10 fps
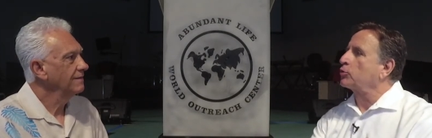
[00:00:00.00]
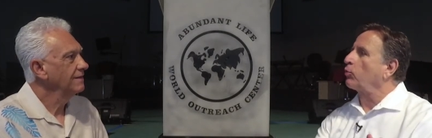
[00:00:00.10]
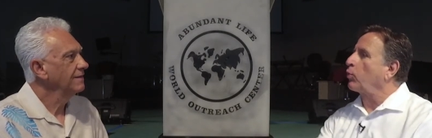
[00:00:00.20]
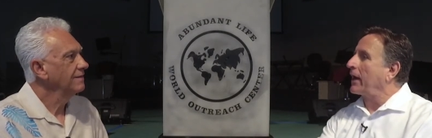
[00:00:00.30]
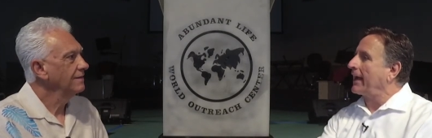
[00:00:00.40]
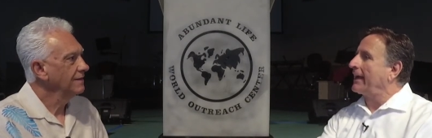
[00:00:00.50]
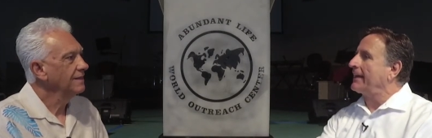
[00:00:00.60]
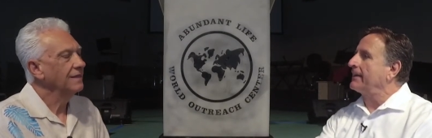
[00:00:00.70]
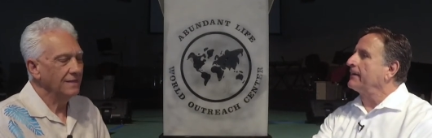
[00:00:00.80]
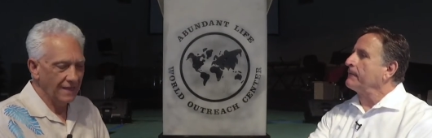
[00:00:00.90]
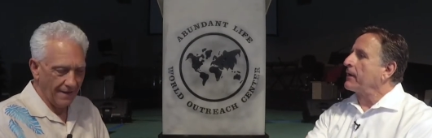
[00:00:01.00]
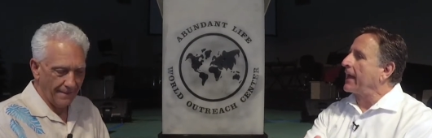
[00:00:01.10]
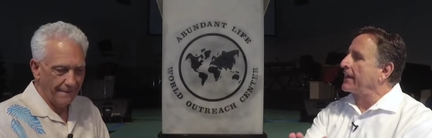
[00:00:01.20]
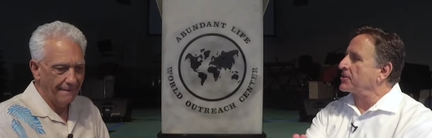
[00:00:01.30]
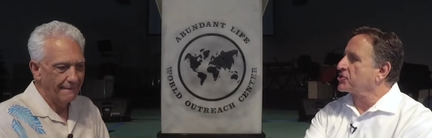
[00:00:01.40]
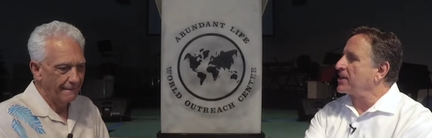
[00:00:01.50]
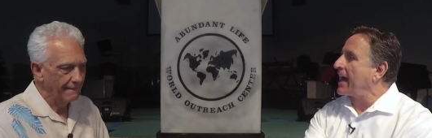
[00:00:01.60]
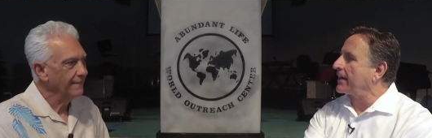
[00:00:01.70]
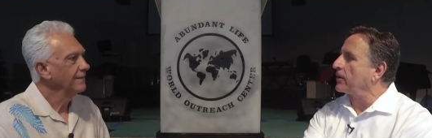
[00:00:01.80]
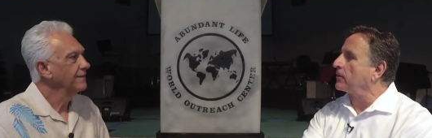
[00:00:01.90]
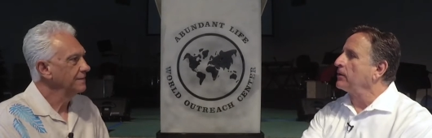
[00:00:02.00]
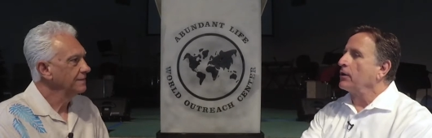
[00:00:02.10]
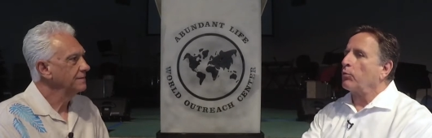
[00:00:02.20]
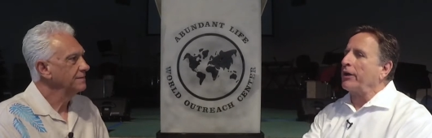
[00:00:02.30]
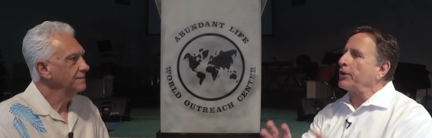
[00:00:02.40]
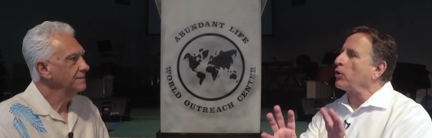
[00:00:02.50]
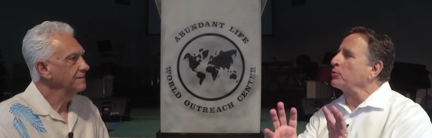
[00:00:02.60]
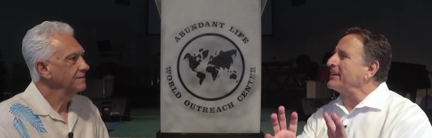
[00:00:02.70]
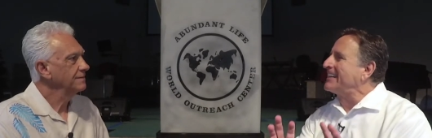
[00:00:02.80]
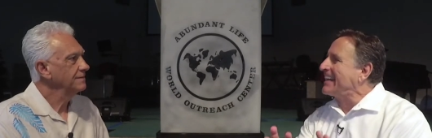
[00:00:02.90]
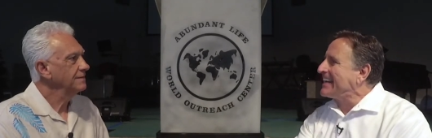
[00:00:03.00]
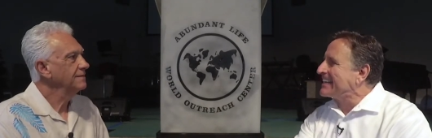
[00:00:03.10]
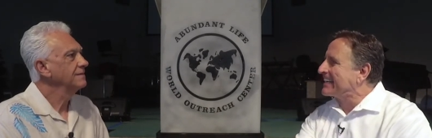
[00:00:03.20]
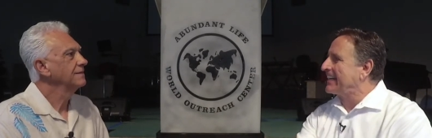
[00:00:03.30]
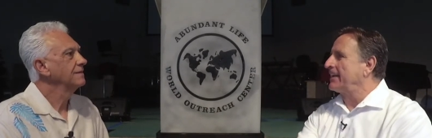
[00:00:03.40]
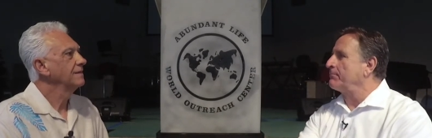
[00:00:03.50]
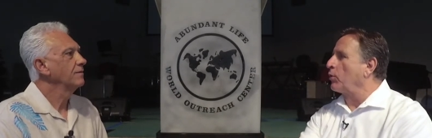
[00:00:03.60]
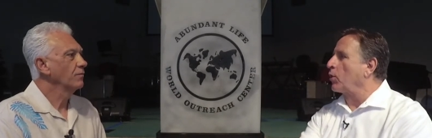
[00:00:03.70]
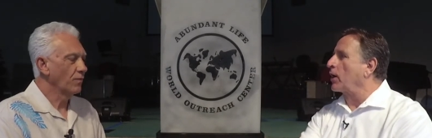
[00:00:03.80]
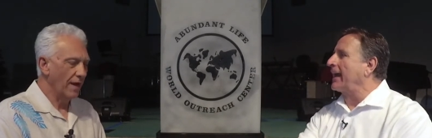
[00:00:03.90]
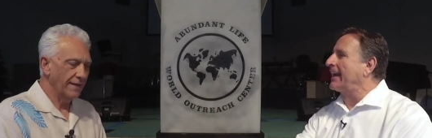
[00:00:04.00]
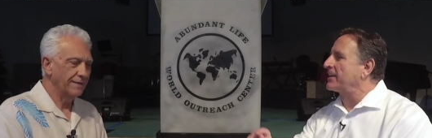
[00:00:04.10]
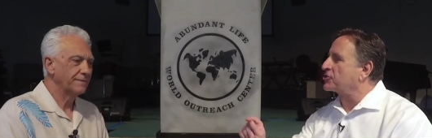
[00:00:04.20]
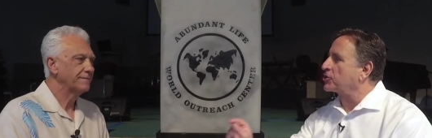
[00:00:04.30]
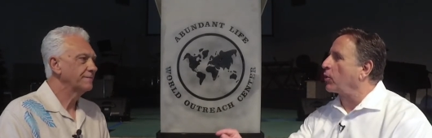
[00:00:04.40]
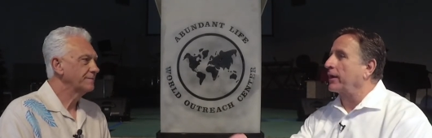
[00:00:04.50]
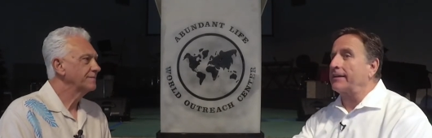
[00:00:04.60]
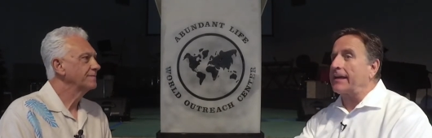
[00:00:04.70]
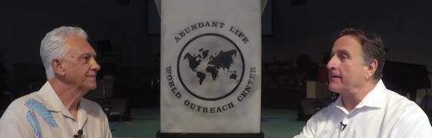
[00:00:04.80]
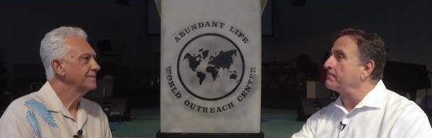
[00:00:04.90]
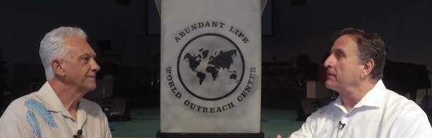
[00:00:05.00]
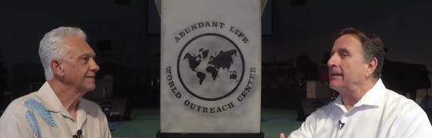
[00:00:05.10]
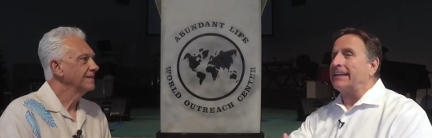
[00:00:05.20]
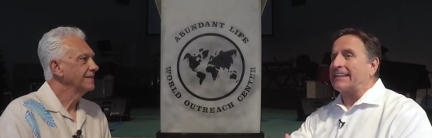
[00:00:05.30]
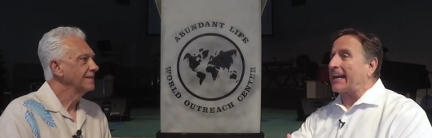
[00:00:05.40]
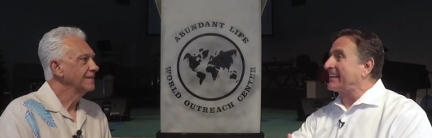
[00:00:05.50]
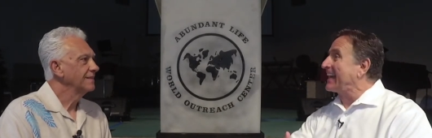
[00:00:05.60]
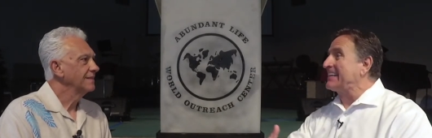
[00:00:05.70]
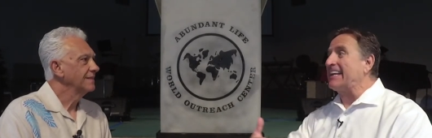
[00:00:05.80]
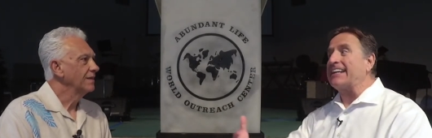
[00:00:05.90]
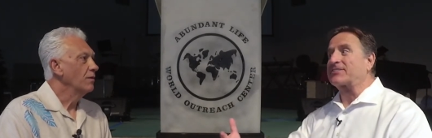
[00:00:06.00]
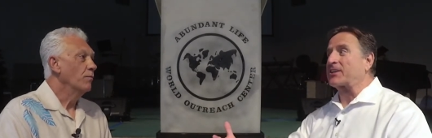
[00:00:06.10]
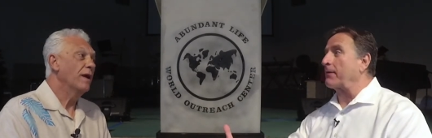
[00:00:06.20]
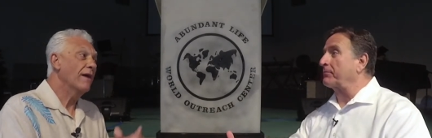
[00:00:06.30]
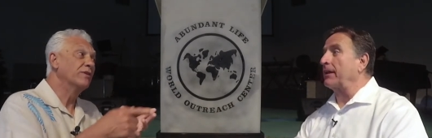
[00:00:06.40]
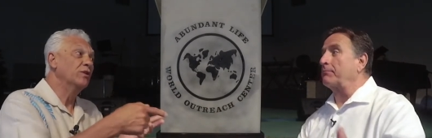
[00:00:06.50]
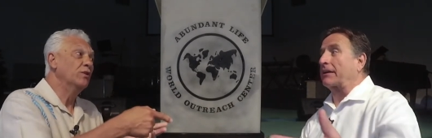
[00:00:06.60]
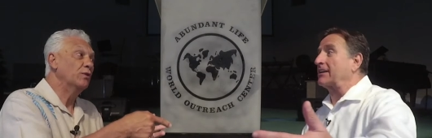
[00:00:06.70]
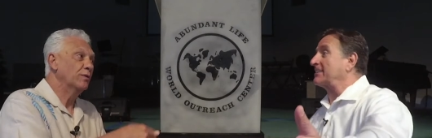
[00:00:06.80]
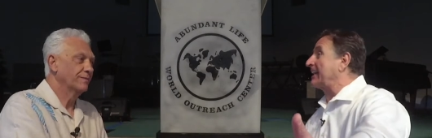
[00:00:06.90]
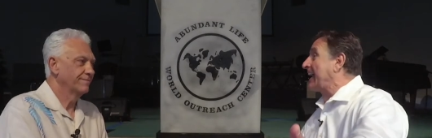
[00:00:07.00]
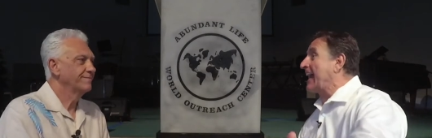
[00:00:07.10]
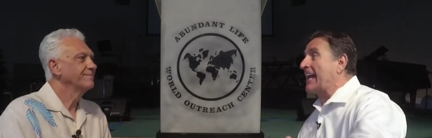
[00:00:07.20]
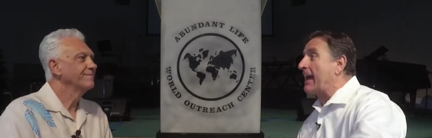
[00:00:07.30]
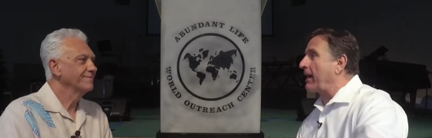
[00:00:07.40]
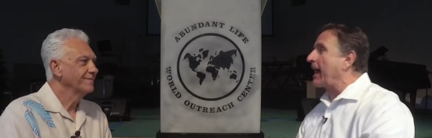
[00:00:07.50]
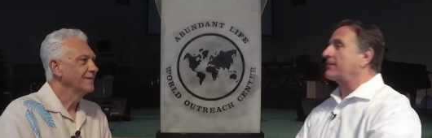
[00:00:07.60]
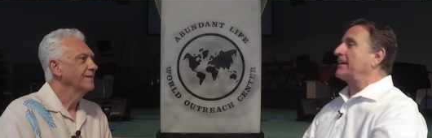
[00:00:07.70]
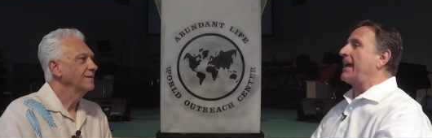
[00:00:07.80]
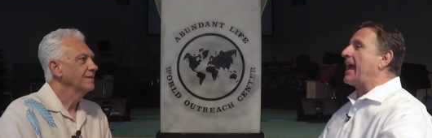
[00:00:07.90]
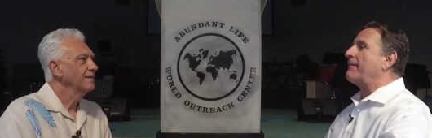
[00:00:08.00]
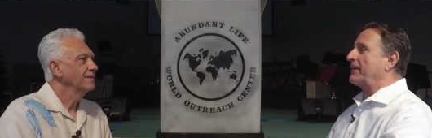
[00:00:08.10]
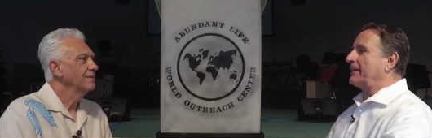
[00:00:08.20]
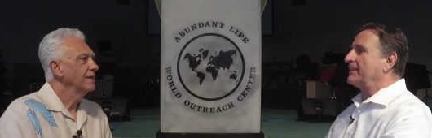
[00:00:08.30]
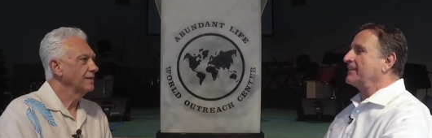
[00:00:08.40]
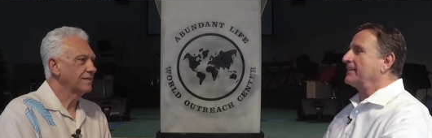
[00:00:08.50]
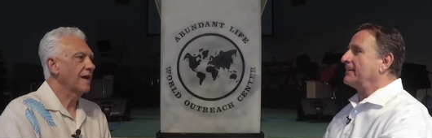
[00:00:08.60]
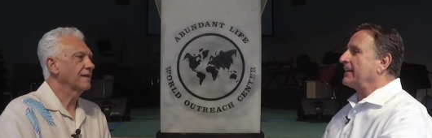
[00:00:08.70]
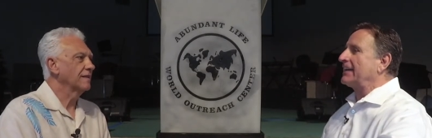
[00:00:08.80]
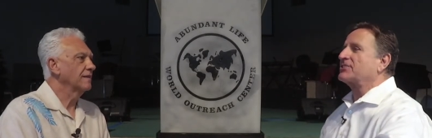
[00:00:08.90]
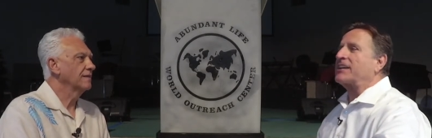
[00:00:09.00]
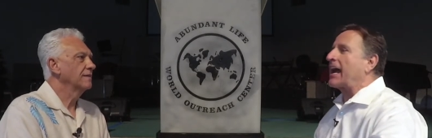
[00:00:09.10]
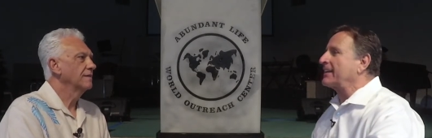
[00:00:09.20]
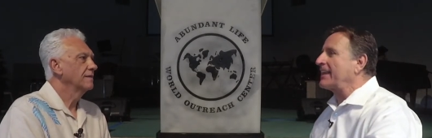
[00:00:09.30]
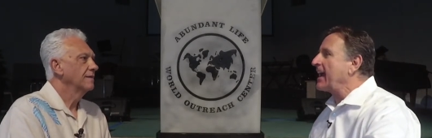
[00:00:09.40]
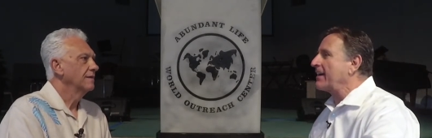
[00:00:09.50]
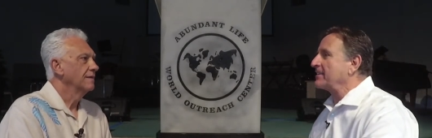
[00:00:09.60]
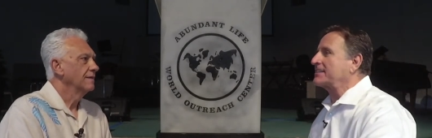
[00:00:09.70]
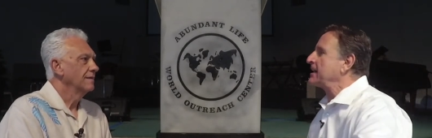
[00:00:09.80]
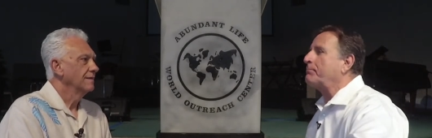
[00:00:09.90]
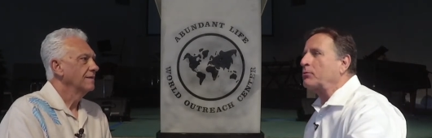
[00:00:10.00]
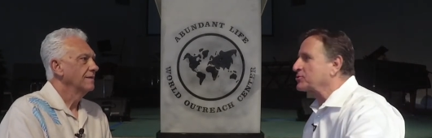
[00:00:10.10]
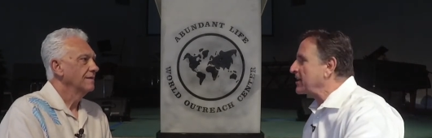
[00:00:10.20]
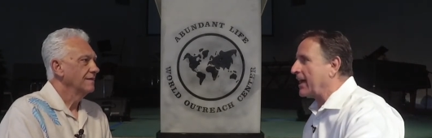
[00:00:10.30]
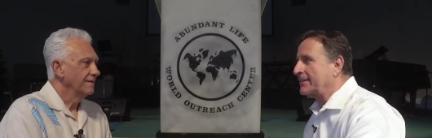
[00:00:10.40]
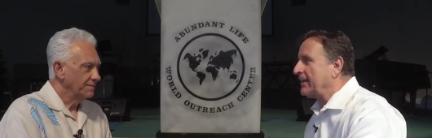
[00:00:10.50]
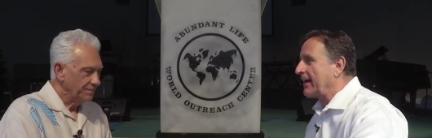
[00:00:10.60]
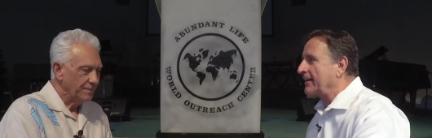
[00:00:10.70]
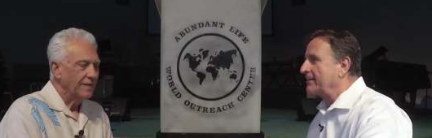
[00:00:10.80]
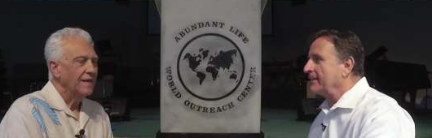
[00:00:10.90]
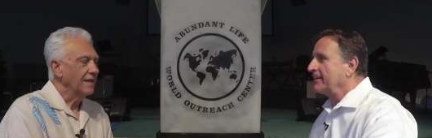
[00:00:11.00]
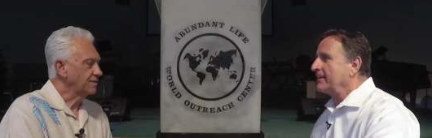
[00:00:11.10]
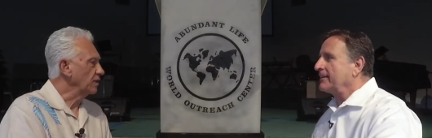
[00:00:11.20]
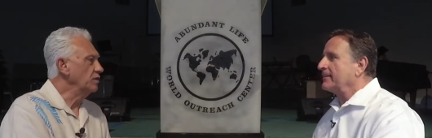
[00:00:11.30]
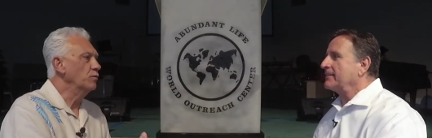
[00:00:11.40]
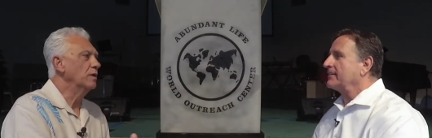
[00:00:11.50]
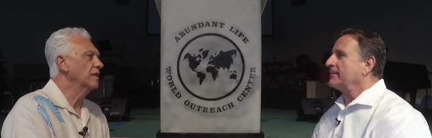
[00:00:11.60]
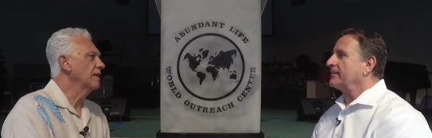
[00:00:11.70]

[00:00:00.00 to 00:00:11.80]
Speaker 1: way yeah. and the shadow. We don't need it anymore. Right. And it's showing them that they need something because they can't have How can they have it? Exactly. It's not there. The temple's not there.
Speaker 2: It's a new and